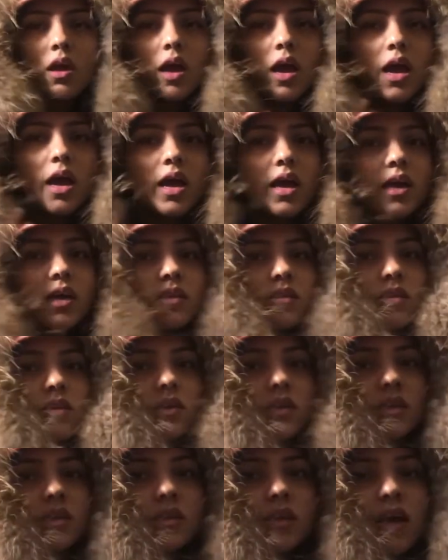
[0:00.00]
and
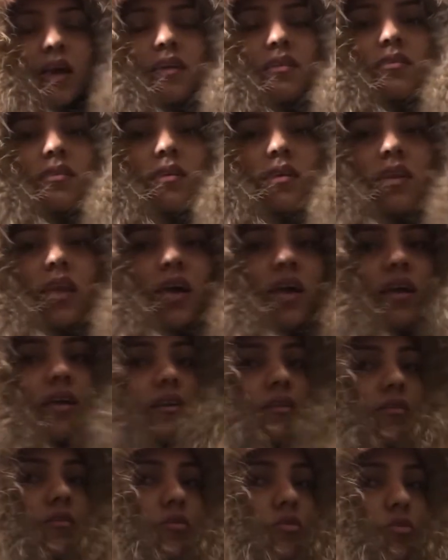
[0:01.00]
it has a
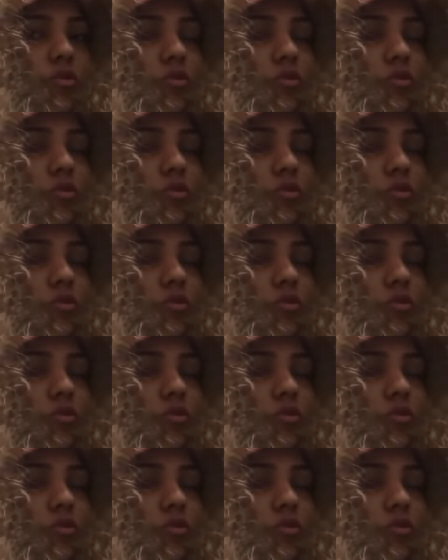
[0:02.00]
nice